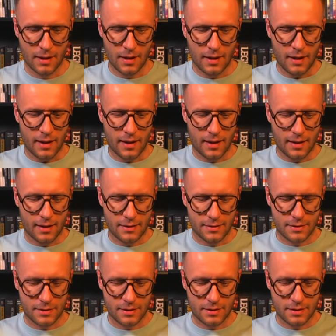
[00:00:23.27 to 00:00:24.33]

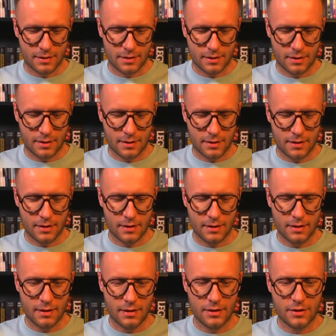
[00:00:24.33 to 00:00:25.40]
And
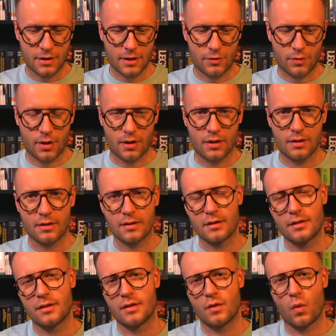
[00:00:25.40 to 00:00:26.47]
in general,